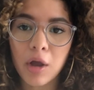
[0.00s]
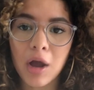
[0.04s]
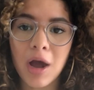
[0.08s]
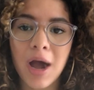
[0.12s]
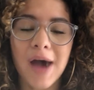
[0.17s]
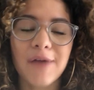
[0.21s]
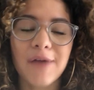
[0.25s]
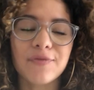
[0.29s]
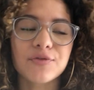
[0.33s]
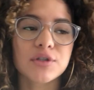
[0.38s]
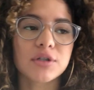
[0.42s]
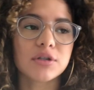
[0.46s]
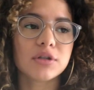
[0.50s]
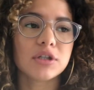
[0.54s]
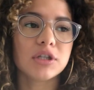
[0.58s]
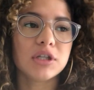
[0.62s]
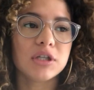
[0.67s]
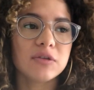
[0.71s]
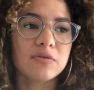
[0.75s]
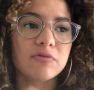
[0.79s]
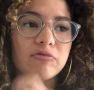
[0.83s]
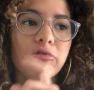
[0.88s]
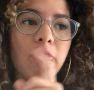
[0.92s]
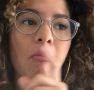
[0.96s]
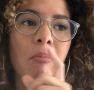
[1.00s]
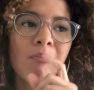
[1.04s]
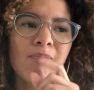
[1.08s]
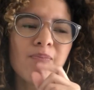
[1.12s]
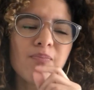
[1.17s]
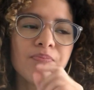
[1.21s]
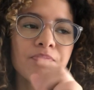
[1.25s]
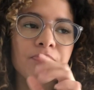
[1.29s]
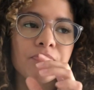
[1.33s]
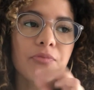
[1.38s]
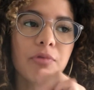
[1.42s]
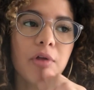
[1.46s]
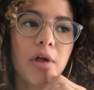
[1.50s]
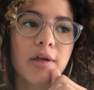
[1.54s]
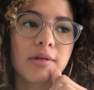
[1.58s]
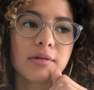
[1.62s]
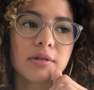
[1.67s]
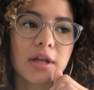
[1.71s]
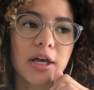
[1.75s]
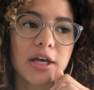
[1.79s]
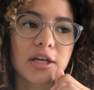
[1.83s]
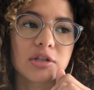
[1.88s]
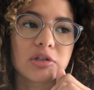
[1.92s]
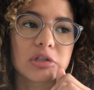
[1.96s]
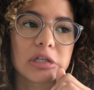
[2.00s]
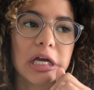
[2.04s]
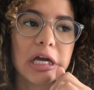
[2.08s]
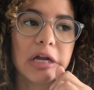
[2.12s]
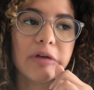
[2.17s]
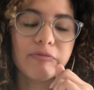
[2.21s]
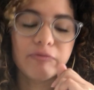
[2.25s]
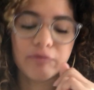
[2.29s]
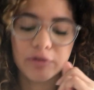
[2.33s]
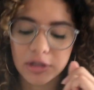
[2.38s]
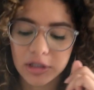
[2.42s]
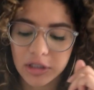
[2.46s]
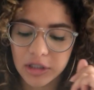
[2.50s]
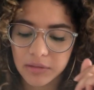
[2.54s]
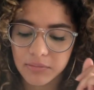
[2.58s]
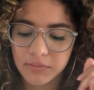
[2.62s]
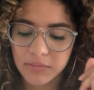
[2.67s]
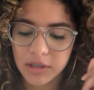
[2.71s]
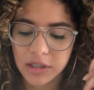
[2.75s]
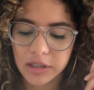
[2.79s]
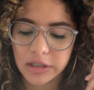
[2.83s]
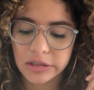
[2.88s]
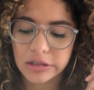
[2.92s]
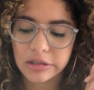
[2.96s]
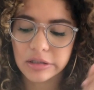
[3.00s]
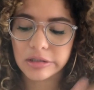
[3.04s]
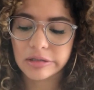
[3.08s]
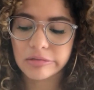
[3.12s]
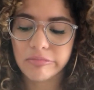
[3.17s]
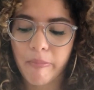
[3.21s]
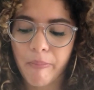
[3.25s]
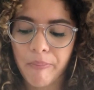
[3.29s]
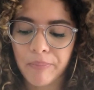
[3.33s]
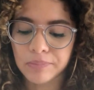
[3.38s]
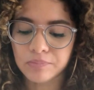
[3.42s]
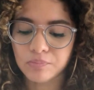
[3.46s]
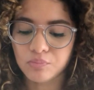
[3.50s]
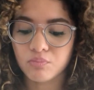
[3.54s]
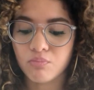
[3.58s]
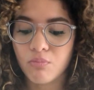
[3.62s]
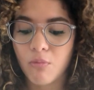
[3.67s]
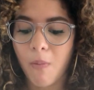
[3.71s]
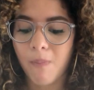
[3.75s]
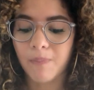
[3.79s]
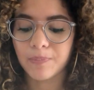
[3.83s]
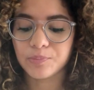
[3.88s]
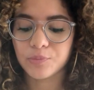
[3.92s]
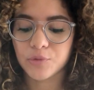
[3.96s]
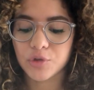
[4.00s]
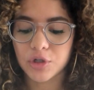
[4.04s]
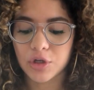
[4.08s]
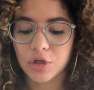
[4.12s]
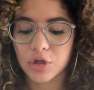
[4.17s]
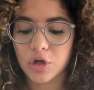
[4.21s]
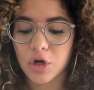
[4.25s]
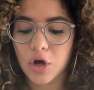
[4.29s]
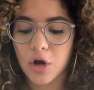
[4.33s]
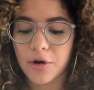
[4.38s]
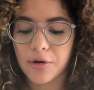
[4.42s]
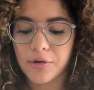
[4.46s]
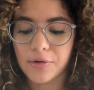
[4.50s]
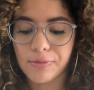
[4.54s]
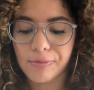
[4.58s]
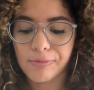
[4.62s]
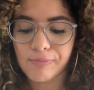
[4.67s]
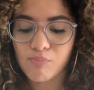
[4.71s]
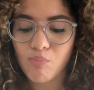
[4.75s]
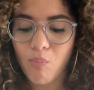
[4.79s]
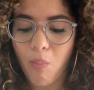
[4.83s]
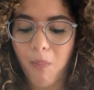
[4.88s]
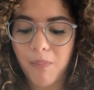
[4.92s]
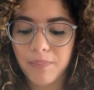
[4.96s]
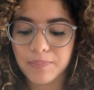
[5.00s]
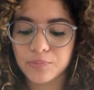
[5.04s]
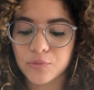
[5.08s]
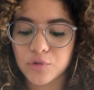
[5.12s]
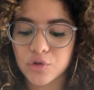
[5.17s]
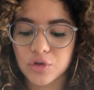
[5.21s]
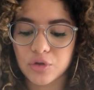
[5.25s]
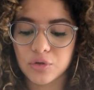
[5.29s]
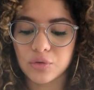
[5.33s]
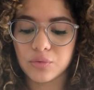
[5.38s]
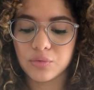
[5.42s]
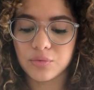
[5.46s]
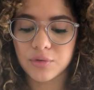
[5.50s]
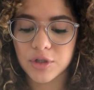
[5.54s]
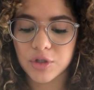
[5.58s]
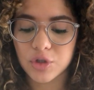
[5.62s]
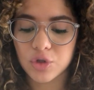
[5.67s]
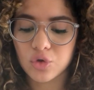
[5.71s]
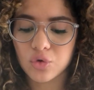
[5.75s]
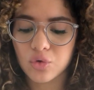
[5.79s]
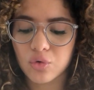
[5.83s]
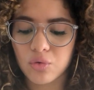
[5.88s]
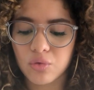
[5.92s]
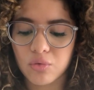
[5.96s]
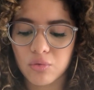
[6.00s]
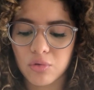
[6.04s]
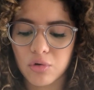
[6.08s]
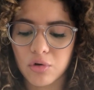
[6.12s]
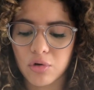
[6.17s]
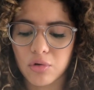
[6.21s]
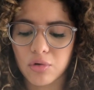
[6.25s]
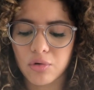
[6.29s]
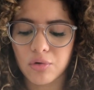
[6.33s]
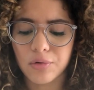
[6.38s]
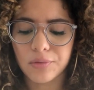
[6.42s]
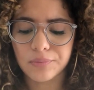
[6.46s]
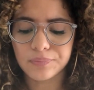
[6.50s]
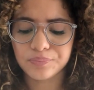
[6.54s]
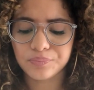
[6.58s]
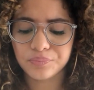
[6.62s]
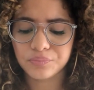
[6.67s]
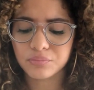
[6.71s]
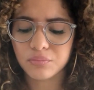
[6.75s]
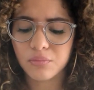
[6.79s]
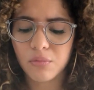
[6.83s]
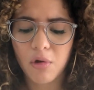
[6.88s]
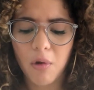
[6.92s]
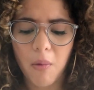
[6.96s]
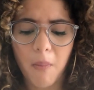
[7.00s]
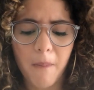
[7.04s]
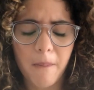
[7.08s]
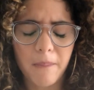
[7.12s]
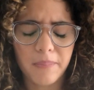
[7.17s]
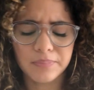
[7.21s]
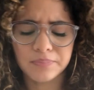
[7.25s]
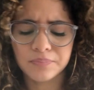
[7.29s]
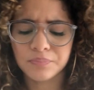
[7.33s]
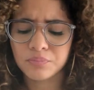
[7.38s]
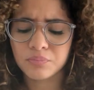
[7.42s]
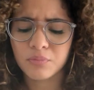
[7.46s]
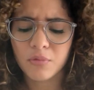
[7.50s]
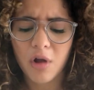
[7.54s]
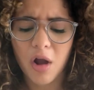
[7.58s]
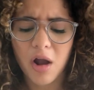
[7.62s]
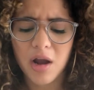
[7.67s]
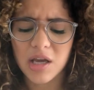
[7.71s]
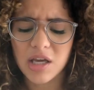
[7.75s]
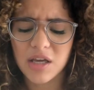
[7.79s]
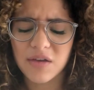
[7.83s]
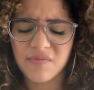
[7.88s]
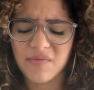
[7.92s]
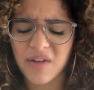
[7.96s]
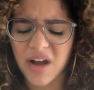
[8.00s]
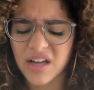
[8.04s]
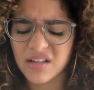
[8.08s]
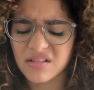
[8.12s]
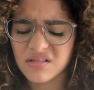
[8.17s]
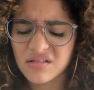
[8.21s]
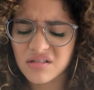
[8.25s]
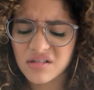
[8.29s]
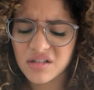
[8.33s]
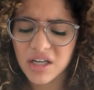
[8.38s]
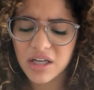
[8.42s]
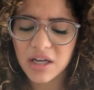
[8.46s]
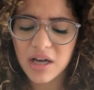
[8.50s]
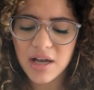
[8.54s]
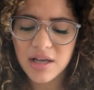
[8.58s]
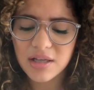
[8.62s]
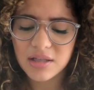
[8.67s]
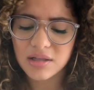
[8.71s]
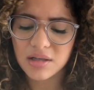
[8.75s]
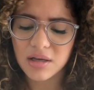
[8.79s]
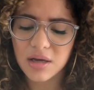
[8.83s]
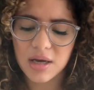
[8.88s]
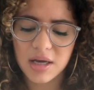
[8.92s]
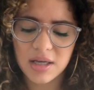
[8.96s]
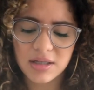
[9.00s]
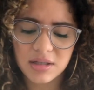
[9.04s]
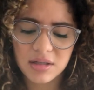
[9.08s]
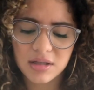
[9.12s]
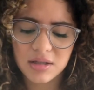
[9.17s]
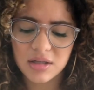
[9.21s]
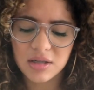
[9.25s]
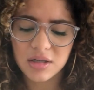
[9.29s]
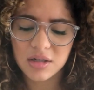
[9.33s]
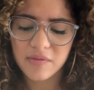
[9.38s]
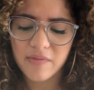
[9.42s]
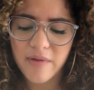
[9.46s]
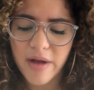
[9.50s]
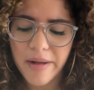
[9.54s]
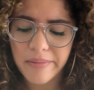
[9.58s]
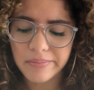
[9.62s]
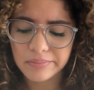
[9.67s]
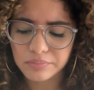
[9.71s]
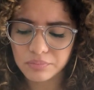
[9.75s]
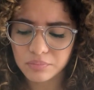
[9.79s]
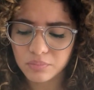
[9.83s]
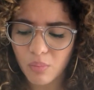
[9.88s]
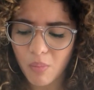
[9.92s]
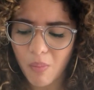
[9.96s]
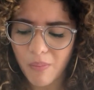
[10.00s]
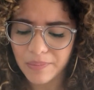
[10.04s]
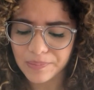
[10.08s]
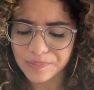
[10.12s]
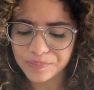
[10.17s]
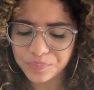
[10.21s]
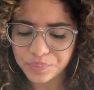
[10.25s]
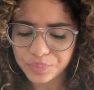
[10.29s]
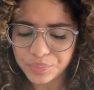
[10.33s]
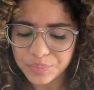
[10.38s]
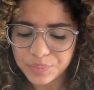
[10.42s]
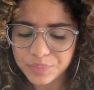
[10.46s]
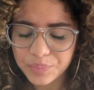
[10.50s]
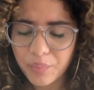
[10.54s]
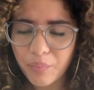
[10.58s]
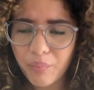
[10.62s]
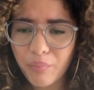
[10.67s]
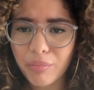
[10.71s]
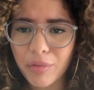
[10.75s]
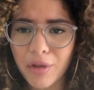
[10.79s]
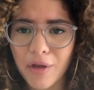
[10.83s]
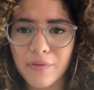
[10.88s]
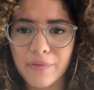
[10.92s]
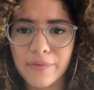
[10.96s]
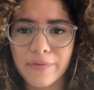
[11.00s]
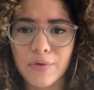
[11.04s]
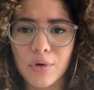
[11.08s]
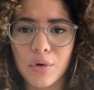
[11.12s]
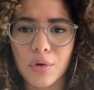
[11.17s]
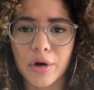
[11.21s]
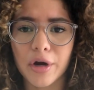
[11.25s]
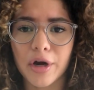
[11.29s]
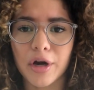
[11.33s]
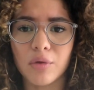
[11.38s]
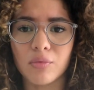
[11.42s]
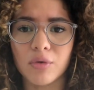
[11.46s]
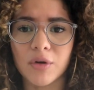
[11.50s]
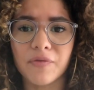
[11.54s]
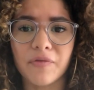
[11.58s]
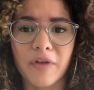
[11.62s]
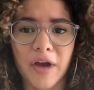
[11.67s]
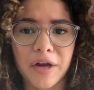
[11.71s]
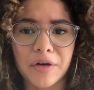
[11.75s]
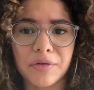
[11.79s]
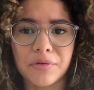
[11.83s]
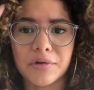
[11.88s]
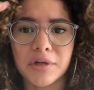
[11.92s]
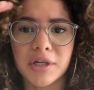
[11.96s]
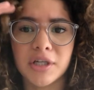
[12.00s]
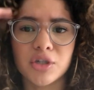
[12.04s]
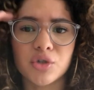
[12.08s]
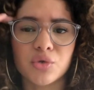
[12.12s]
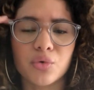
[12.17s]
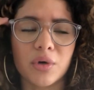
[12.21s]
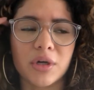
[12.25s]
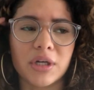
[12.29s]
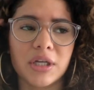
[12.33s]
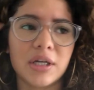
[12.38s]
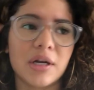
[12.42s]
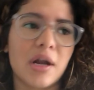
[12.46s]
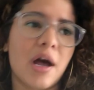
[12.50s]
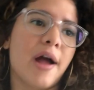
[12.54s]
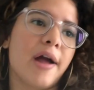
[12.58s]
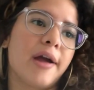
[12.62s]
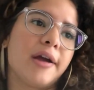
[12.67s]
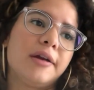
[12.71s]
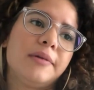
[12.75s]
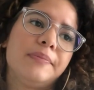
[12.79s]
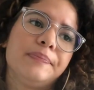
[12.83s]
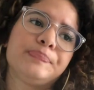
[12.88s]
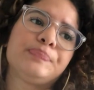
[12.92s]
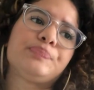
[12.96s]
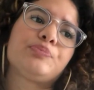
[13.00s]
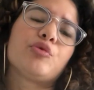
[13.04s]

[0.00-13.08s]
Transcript: I have to leave in like 10-15 minutes to go to this cool event, I guess it's an event for Refinery29.